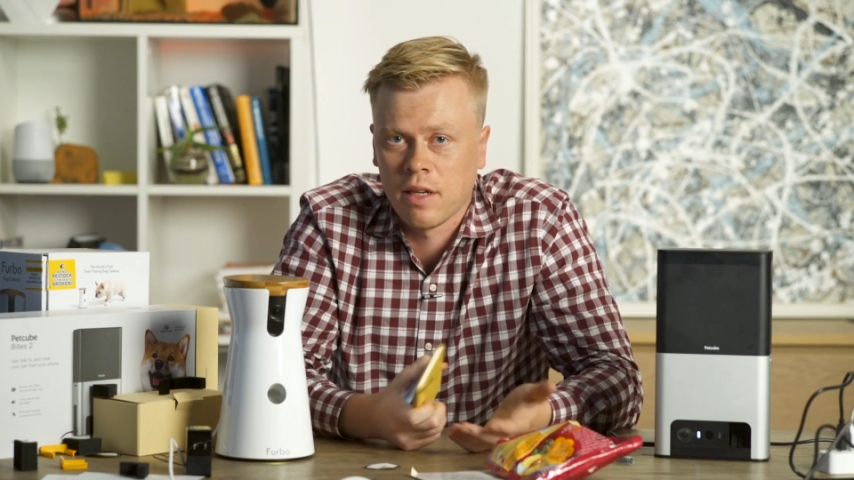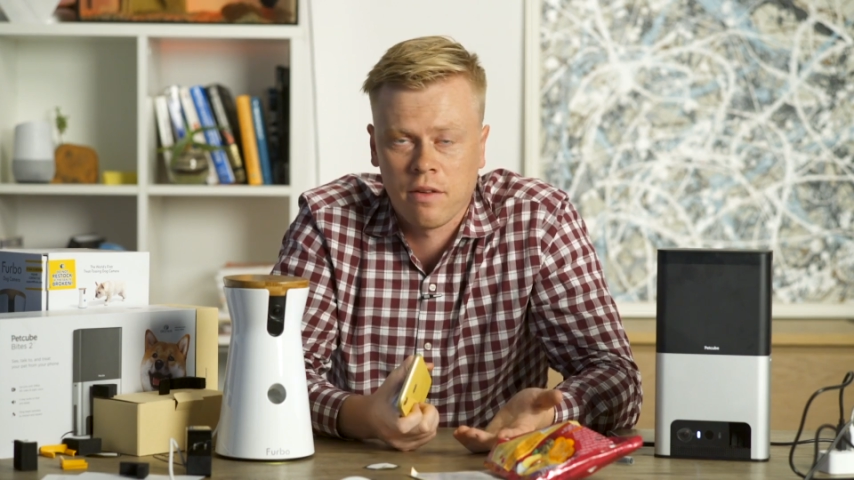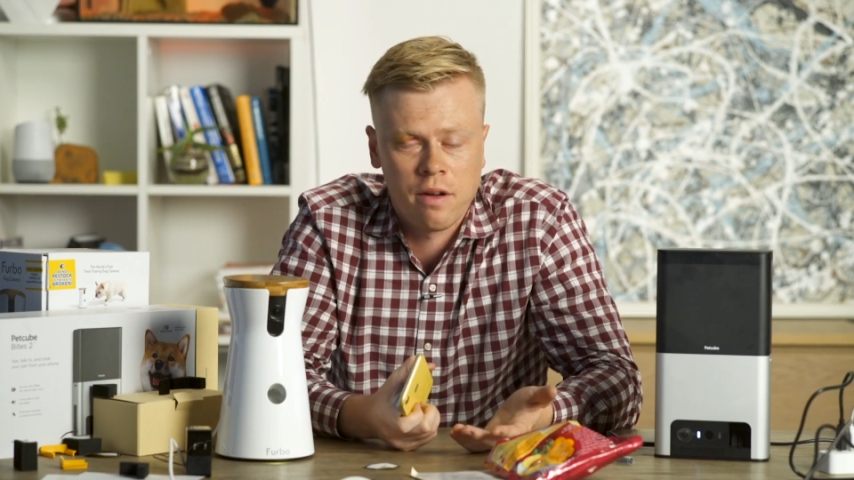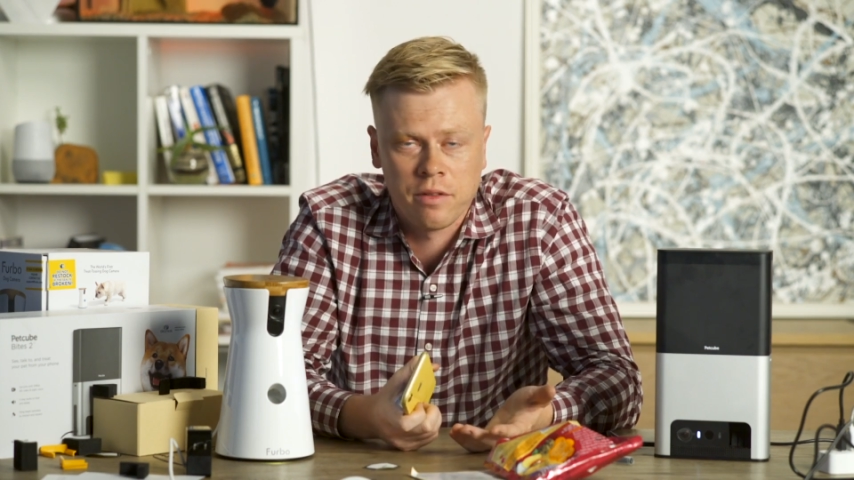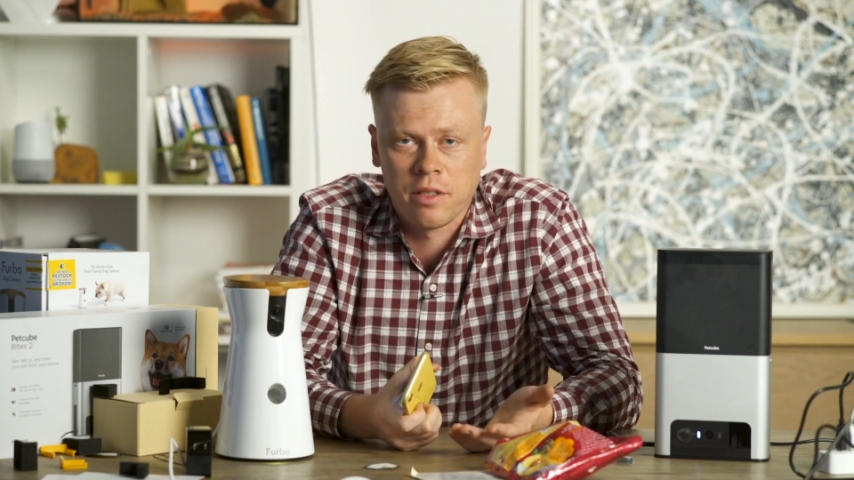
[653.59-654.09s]

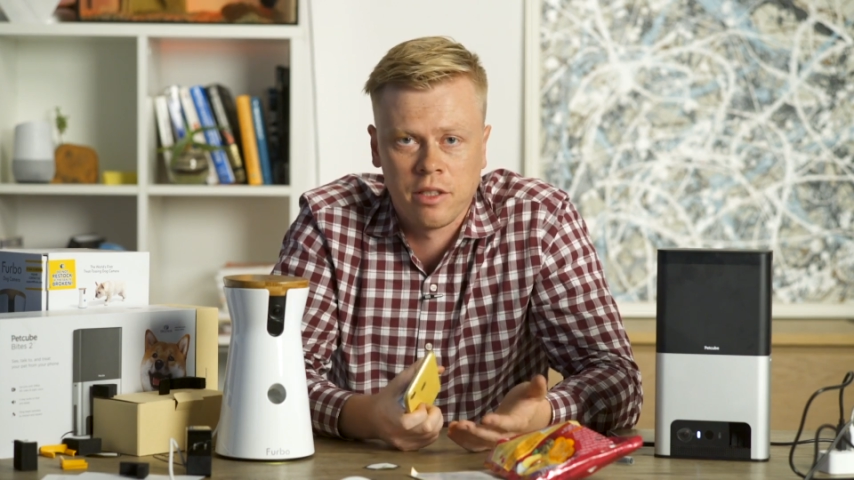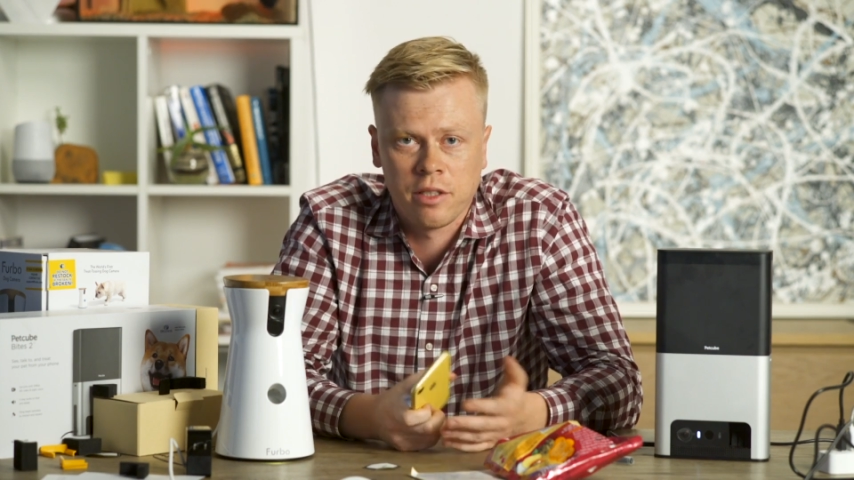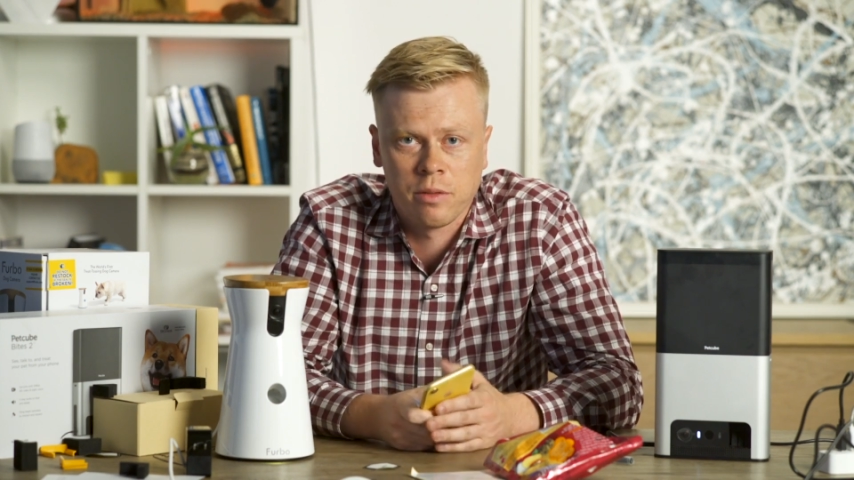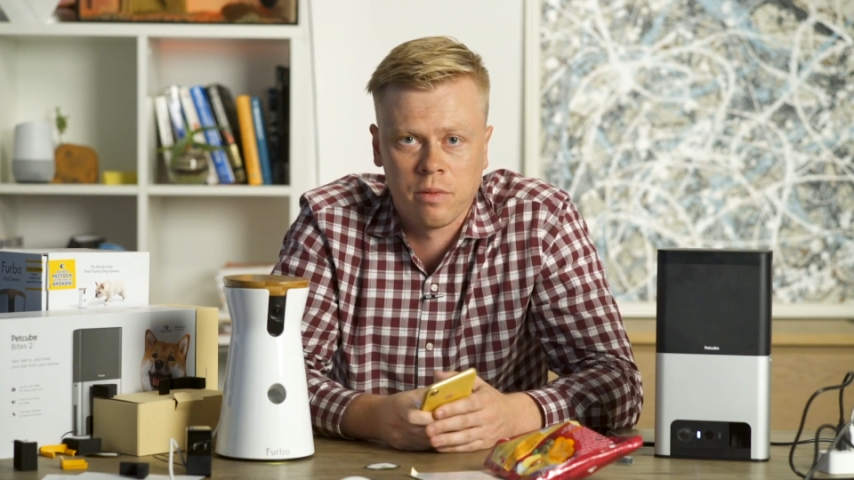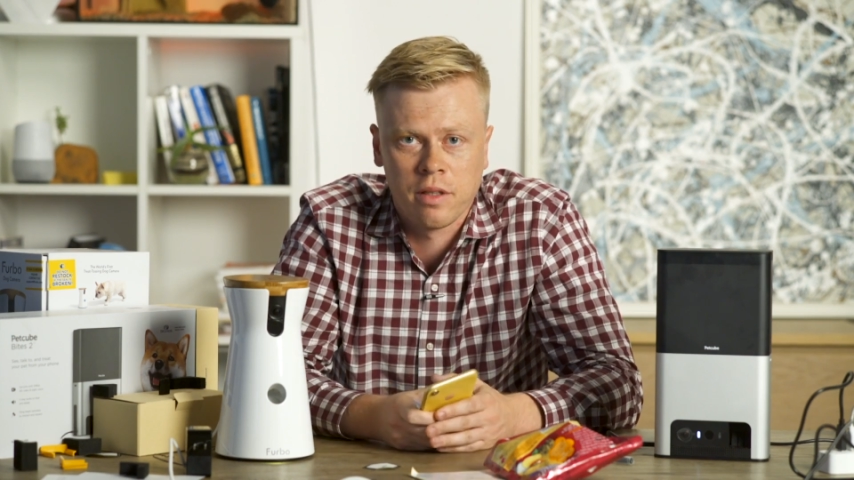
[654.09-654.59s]
have
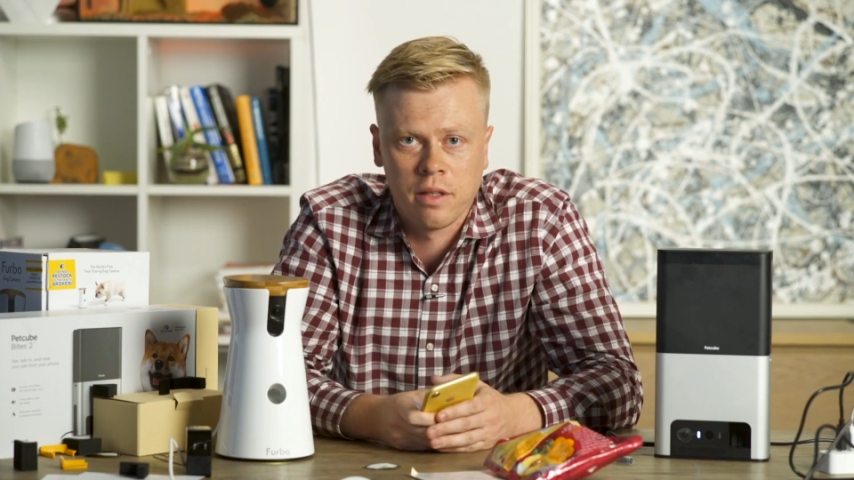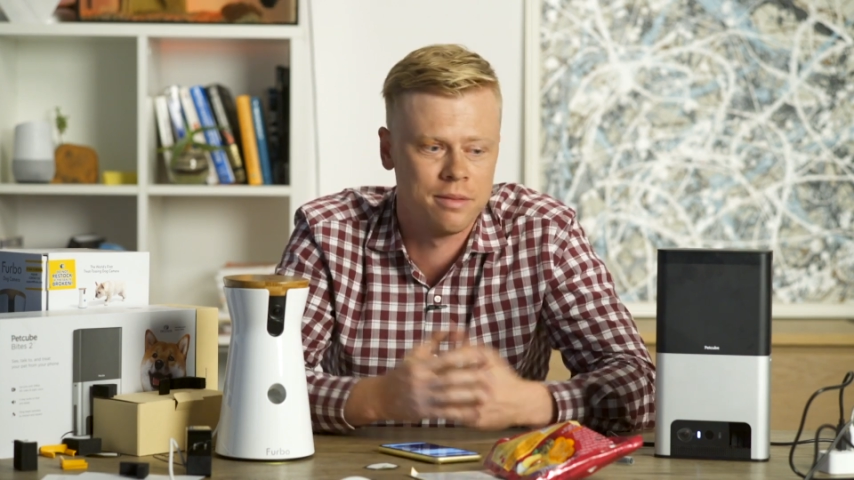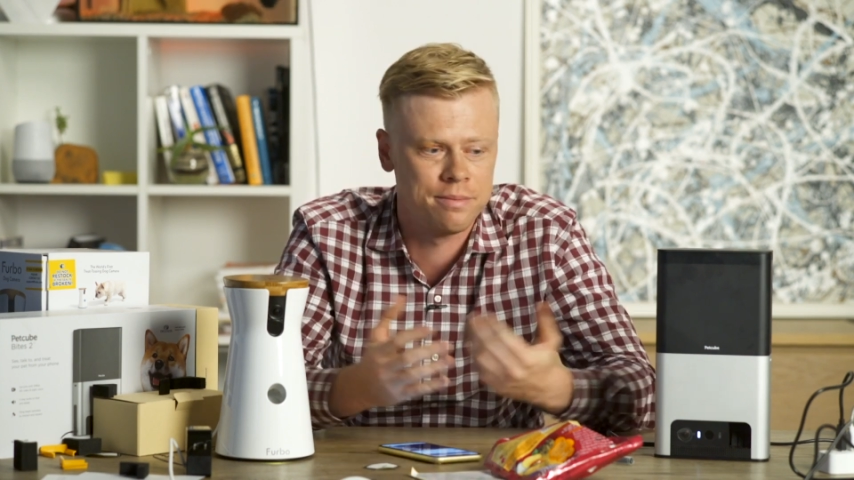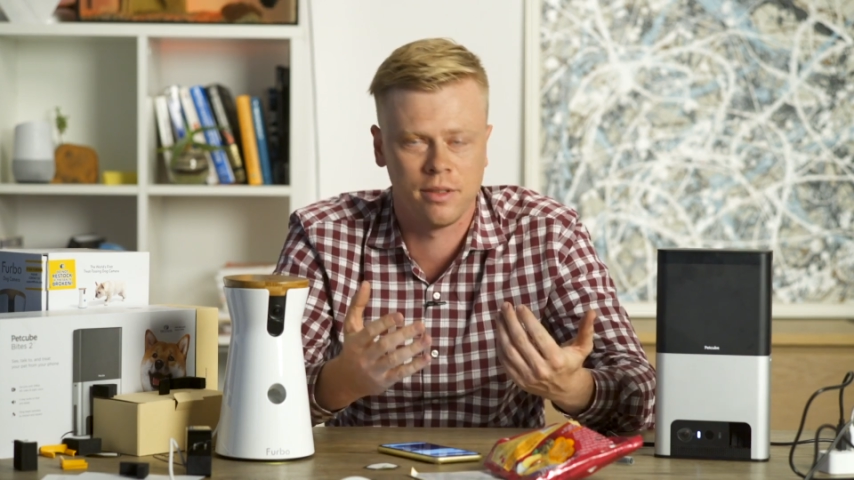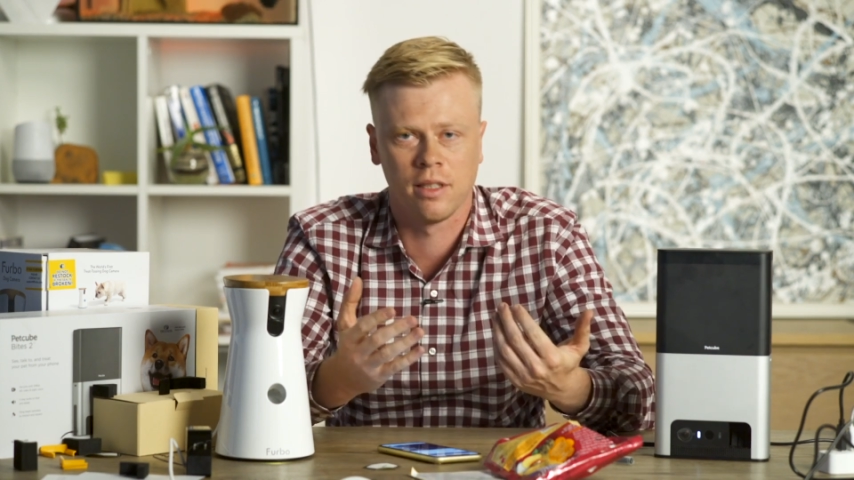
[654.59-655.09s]
conversations with them.